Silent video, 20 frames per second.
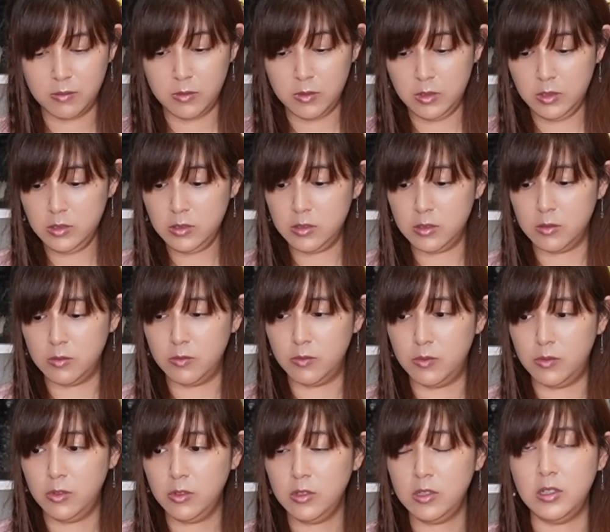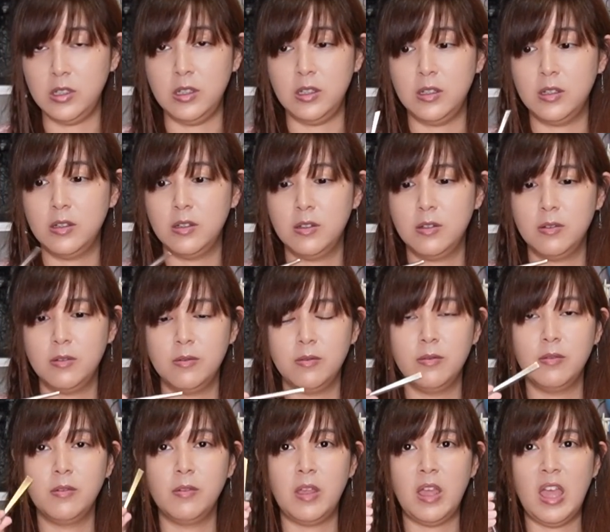This is a really
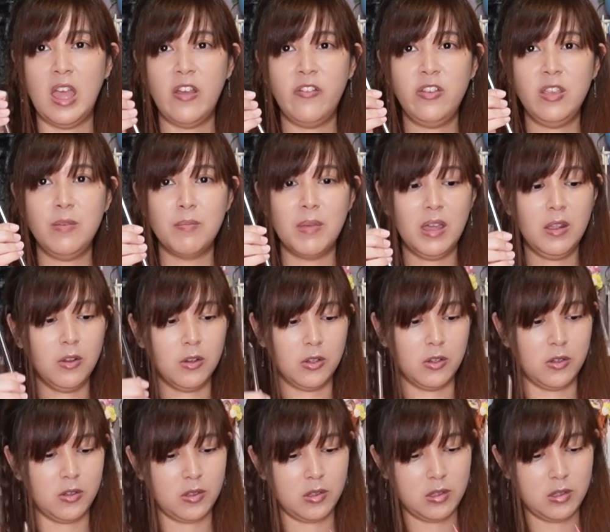heavy metal.